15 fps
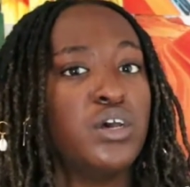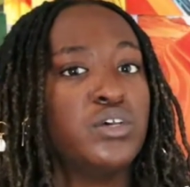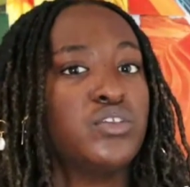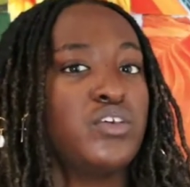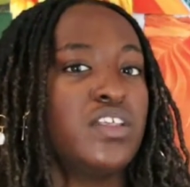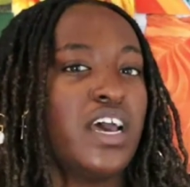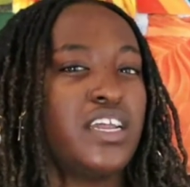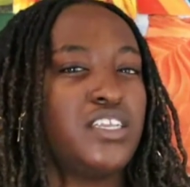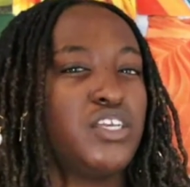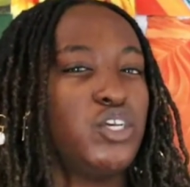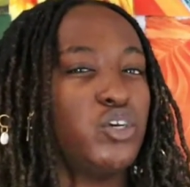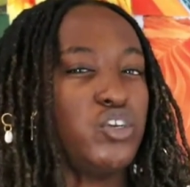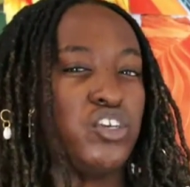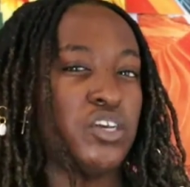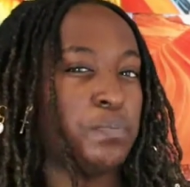so that
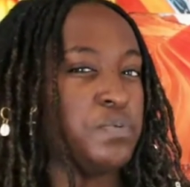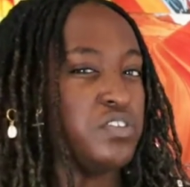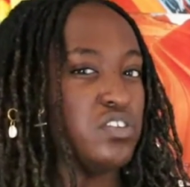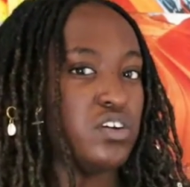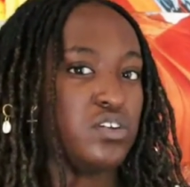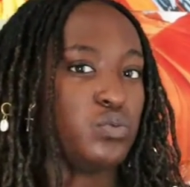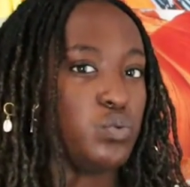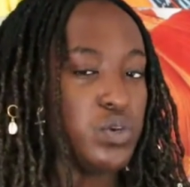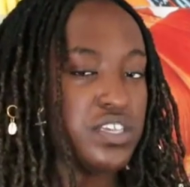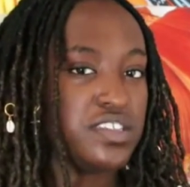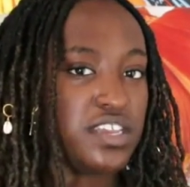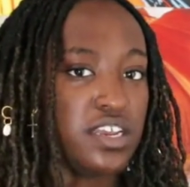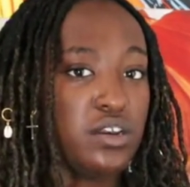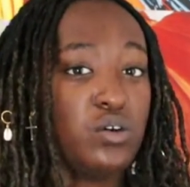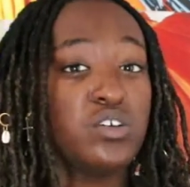your trip is not
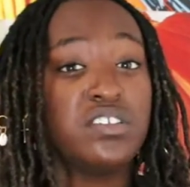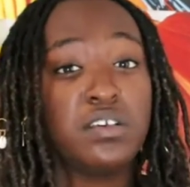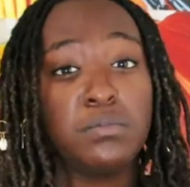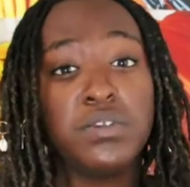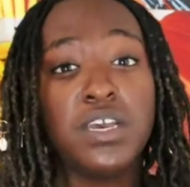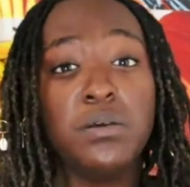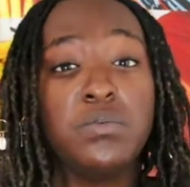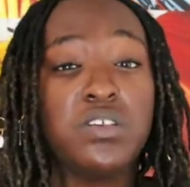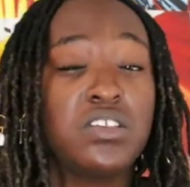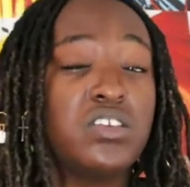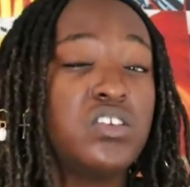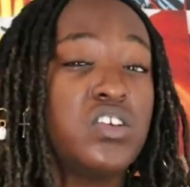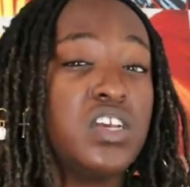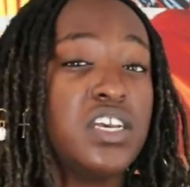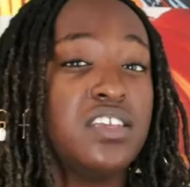wasted, because sometimes these
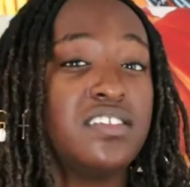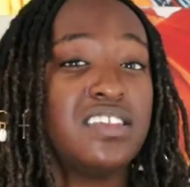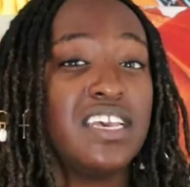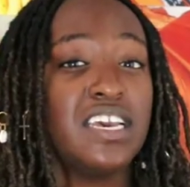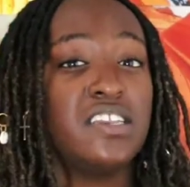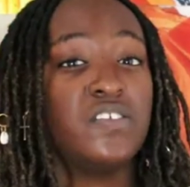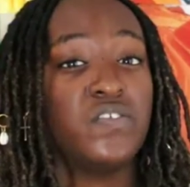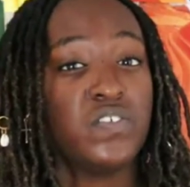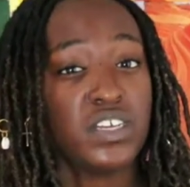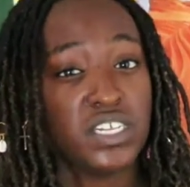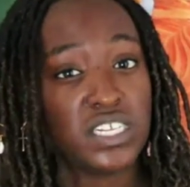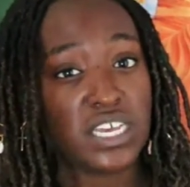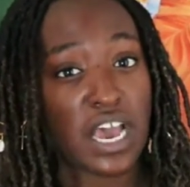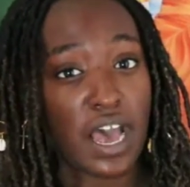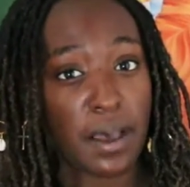trains get
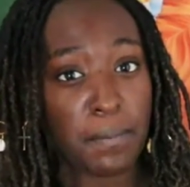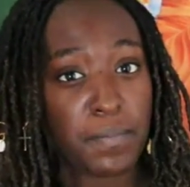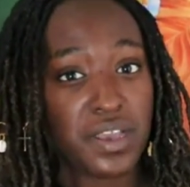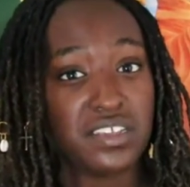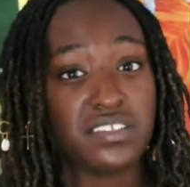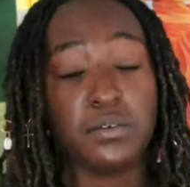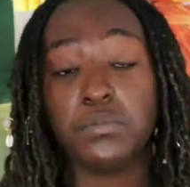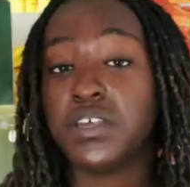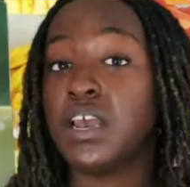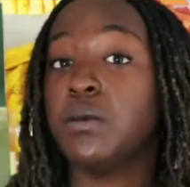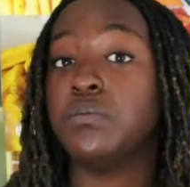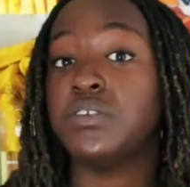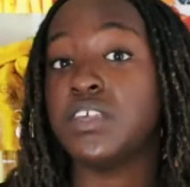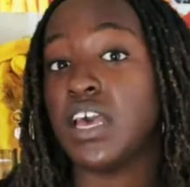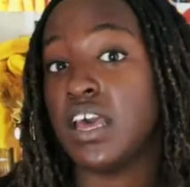filled up and
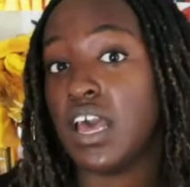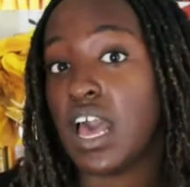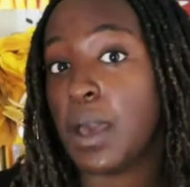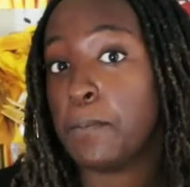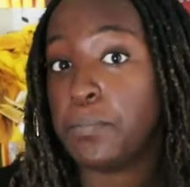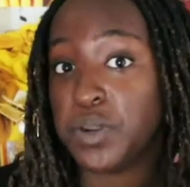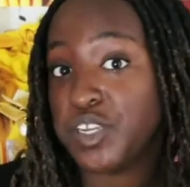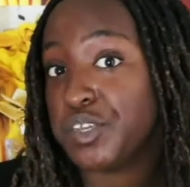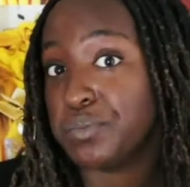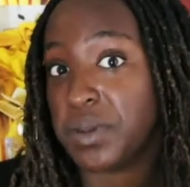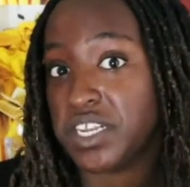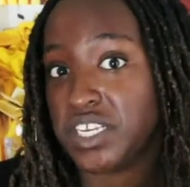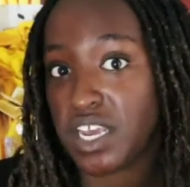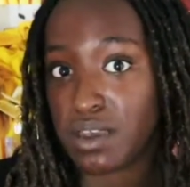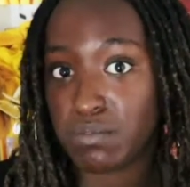sometimes they're pretty
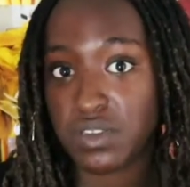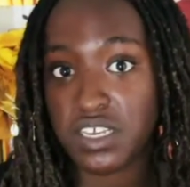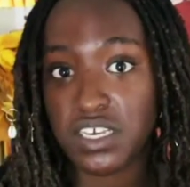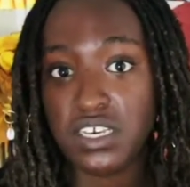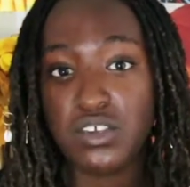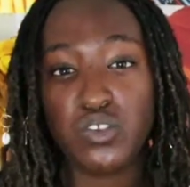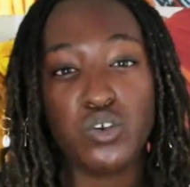much empty.